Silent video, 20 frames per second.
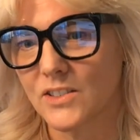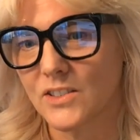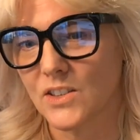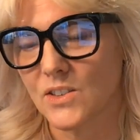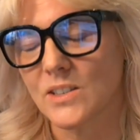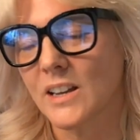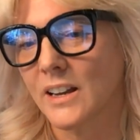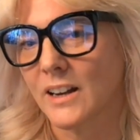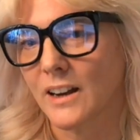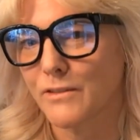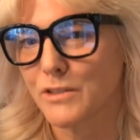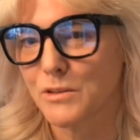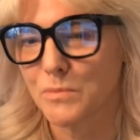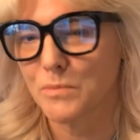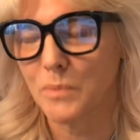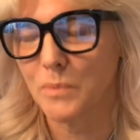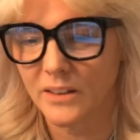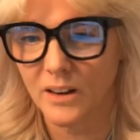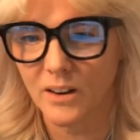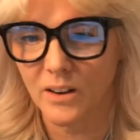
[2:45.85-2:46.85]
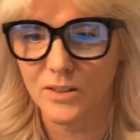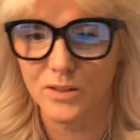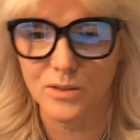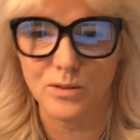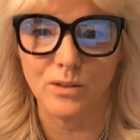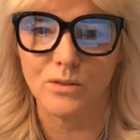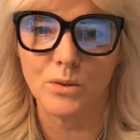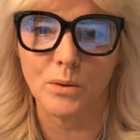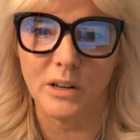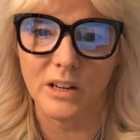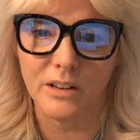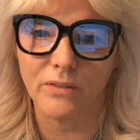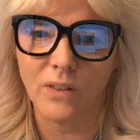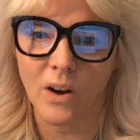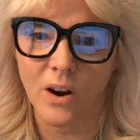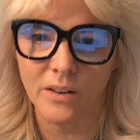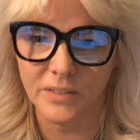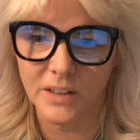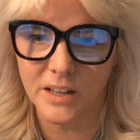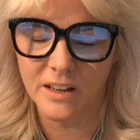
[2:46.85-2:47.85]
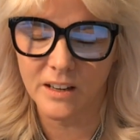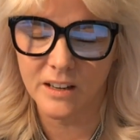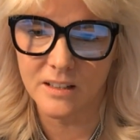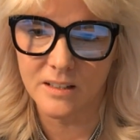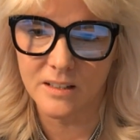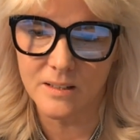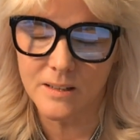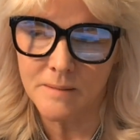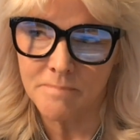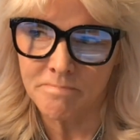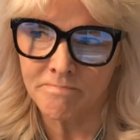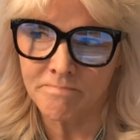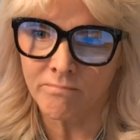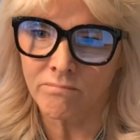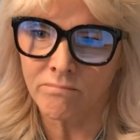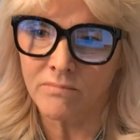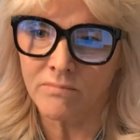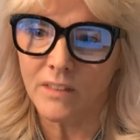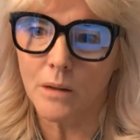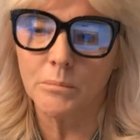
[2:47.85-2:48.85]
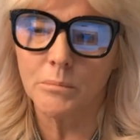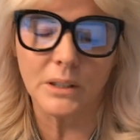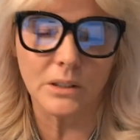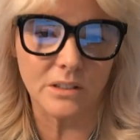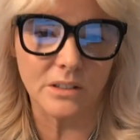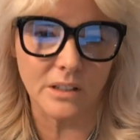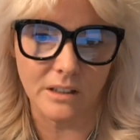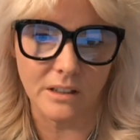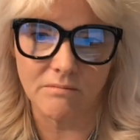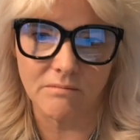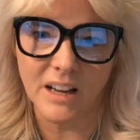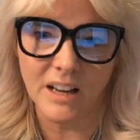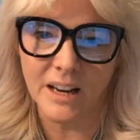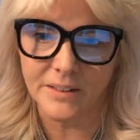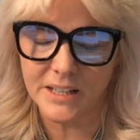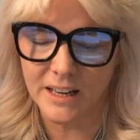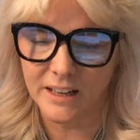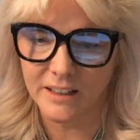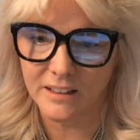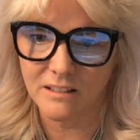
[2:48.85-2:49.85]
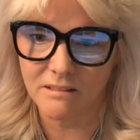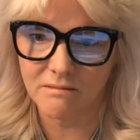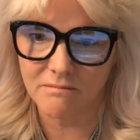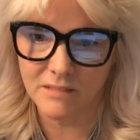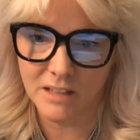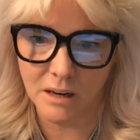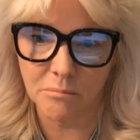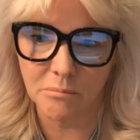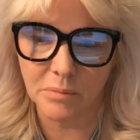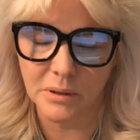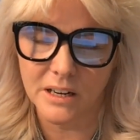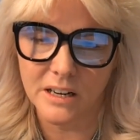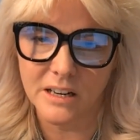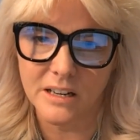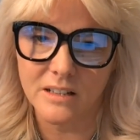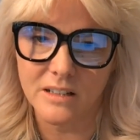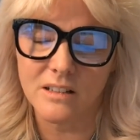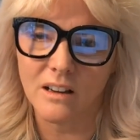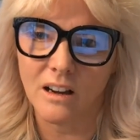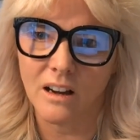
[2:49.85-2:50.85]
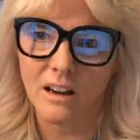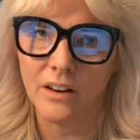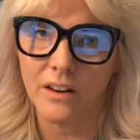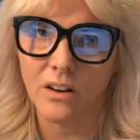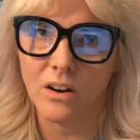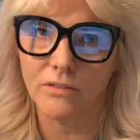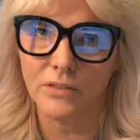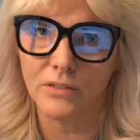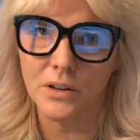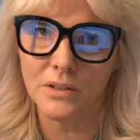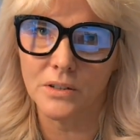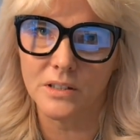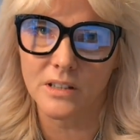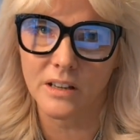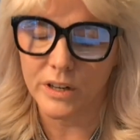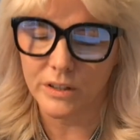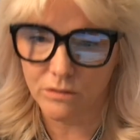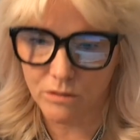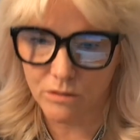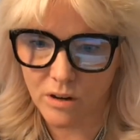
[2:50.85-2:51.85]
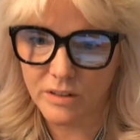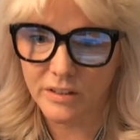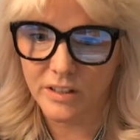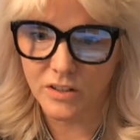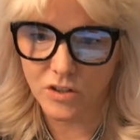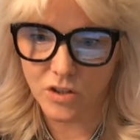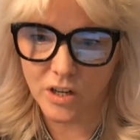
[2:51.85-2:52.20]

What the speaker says: As you said, I've spent the last sort of 25 years building edtech companies, and our focus with growth